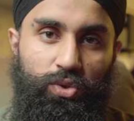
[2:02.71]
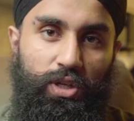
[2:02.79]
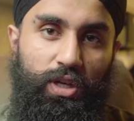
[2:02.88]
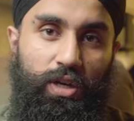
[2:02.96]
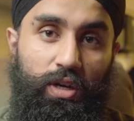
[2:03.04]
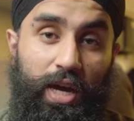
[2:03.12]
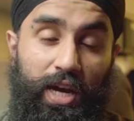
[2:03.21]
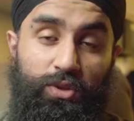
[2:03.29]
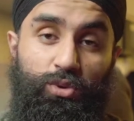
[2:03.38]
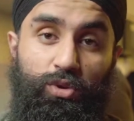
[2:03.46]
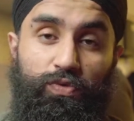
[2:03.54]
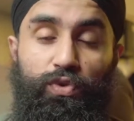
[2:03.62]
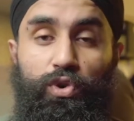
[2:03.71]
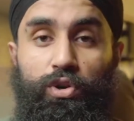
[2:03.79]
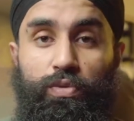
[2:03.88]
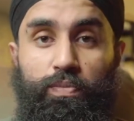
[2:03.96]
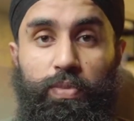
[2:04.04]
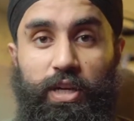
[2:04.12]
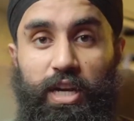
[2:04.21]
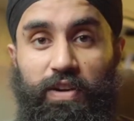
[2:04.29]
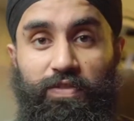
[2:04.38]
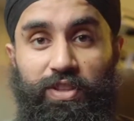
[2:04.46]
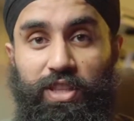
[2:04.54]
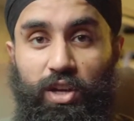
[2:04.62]
their actual form, but
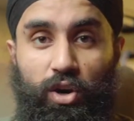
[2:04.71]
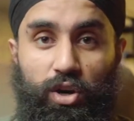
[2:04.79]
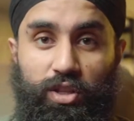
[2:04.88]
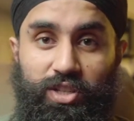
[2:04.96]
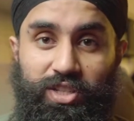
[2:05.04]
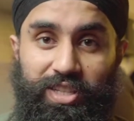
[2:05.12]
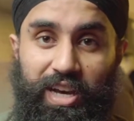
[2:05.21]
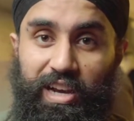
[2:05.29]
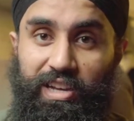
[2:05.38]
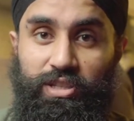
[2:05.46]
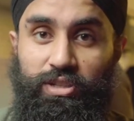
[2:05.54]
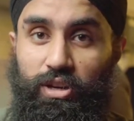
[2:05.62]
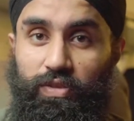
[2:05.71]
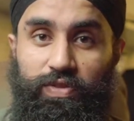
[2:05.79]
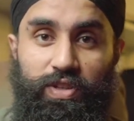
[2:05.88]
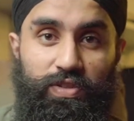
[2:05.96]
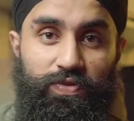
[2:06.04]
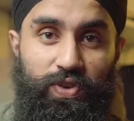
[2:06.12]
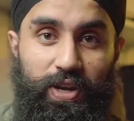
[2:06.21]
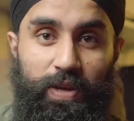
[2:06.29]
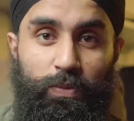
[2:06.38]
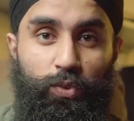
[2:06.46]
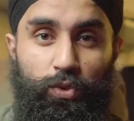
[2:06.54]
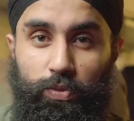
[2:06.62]
everything on the sides of this
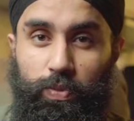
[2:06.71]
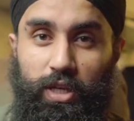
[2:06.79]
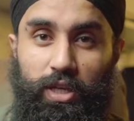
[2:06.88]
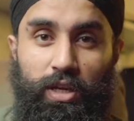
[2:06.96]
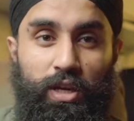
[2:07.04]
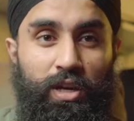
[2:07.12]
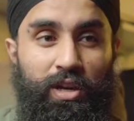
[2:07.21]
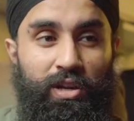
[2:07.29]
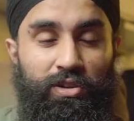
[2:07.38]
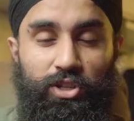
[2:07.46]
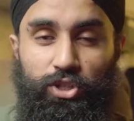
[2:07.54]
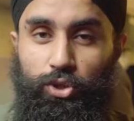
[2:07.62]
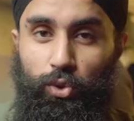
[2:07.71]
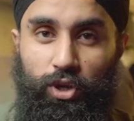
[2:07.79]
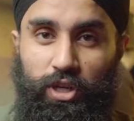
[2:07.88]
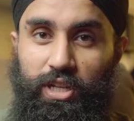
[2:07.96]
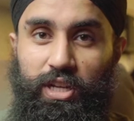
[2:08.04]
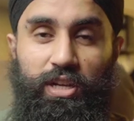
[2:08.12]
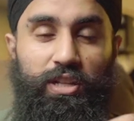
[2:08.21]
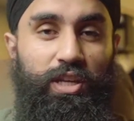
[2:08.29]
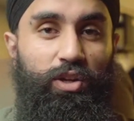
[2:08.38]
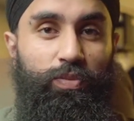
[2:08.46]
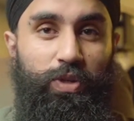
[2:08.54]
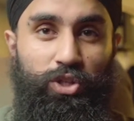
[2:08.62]
frame will be distorted.
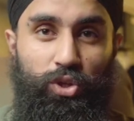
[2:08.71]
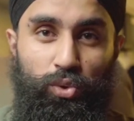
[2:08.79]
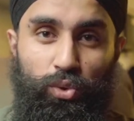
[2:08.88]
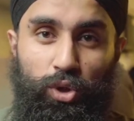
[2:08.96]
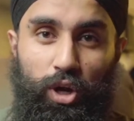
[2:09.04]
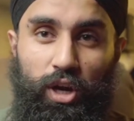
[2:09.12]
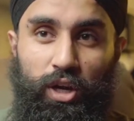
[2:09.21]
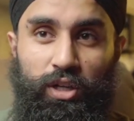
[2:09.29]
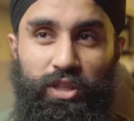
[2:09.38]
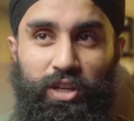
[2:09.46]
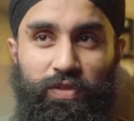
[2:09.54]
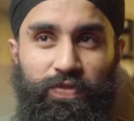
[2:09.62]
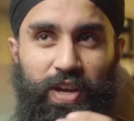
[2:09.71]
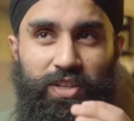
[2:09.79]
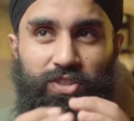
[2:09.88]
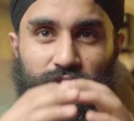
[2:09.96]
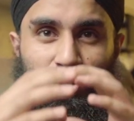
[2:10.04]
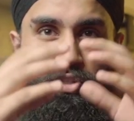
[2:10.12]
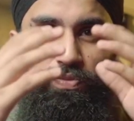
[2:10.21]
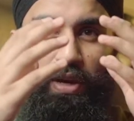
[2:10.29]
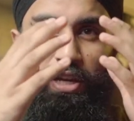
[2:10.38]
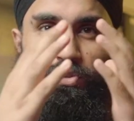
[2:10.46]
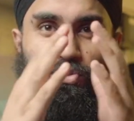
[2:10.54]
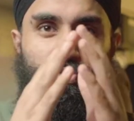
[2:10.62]
They'll be too long. Their faces just
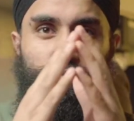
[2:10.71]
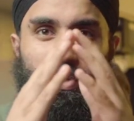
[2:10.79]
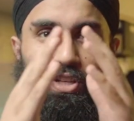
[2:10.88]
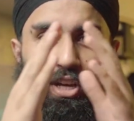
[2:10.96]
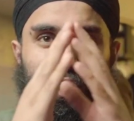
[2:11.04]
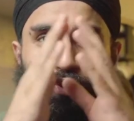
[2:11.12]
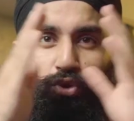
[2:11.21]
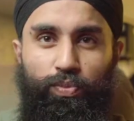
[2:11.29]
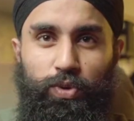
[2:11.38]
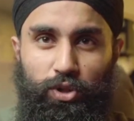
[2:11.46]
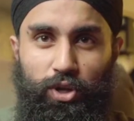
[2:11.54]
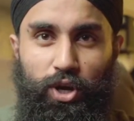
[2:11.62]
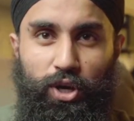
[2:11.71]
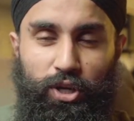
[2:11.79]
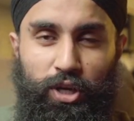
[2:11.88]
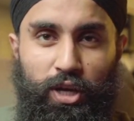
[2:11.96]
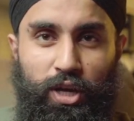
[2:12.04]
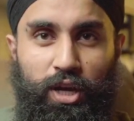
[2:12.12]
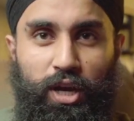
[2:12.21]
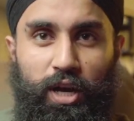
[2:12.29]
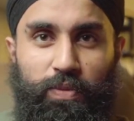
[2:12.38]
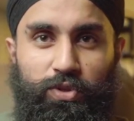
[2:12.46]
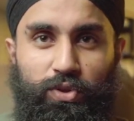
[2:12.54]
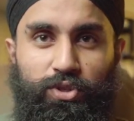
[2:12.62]
might be like super long.
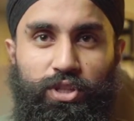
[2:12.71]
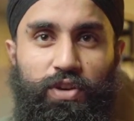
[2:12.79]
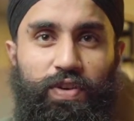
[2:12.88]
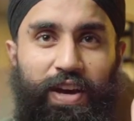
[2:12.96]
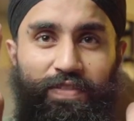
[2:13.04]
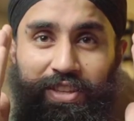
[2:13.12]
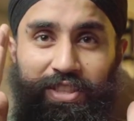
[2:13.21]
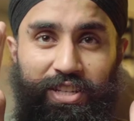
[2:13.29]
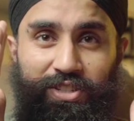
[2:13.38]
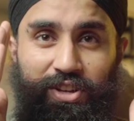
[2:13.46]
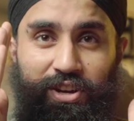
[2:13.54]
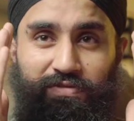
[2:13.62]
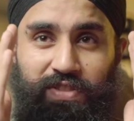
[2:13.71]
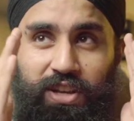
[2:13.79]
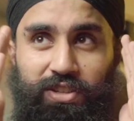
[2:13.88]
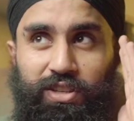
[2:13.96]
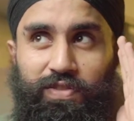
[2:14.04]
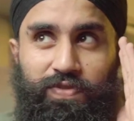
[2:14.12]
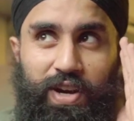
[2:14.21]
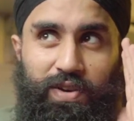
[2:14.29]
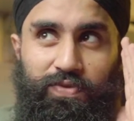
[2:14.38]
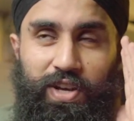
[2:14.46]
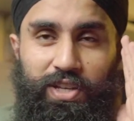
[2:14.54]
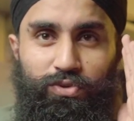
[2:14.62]
So instead of having this long face, their
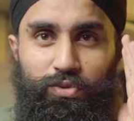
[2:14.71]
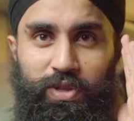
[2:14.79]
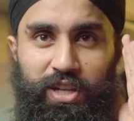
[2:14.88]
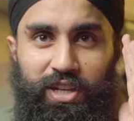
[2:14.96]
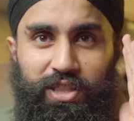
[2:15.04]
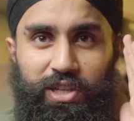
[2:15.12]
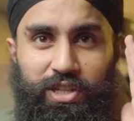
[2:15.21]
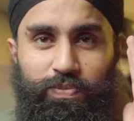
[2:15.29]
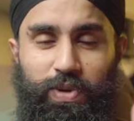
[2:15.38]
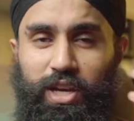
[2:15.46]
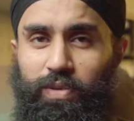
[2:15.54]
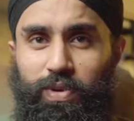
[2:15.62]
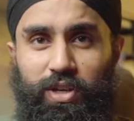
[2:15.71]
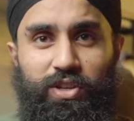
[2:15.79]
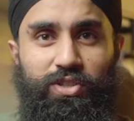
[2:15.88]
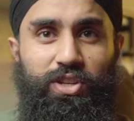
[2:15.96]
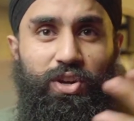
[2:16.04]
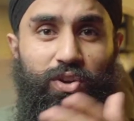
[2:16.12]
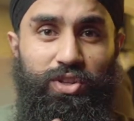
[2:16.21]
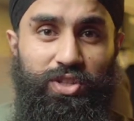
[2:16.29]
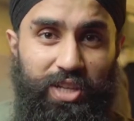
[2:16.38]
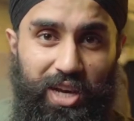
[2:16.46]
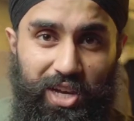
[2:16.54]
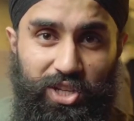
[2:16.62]
face will be like this big because they're on this
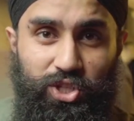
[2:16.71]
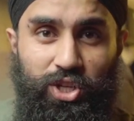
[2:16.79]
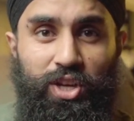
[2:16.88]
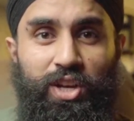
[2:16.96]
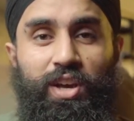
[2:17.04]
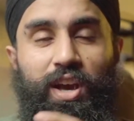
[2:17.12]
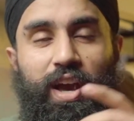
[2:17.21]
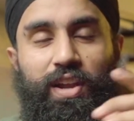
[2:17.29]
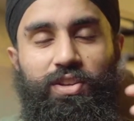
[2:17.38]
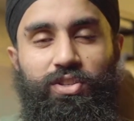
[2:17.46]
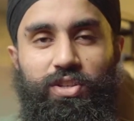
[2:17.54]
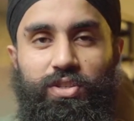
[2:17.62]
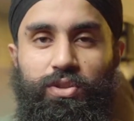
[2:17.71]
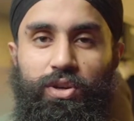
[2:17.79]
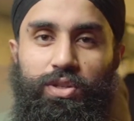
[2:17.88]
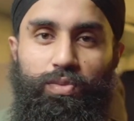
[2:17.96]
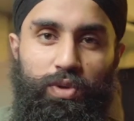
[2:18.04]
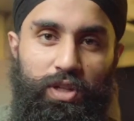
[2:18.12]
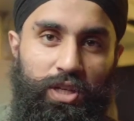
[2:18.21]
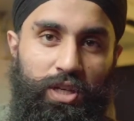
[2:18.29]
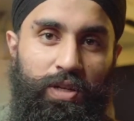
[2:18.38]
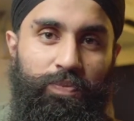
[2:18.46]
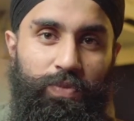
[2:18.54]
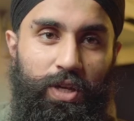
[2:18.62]
edge, and it just looks
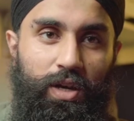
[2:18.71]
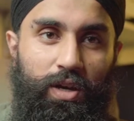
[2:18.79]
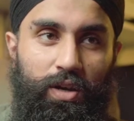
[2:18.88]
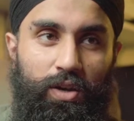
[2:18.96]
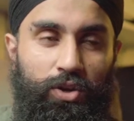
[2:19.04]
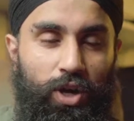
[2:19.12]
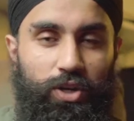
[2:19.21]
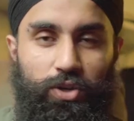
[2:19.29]
really not